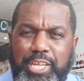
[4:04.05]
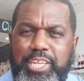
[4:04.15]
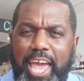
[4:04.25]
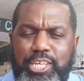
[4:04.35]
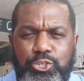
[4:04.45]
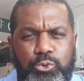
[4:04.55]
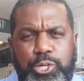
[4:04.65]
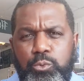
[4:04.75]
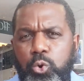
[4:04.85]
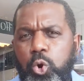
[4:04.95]
a national,
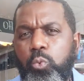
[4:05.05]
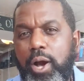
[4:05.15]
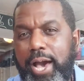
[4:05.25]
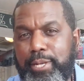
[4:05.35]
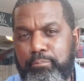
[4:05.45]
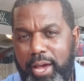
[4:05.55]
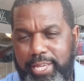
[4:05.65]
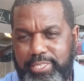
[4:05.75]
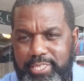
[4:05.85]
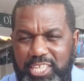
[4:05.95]
a worldwide
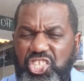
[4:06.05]
mindset,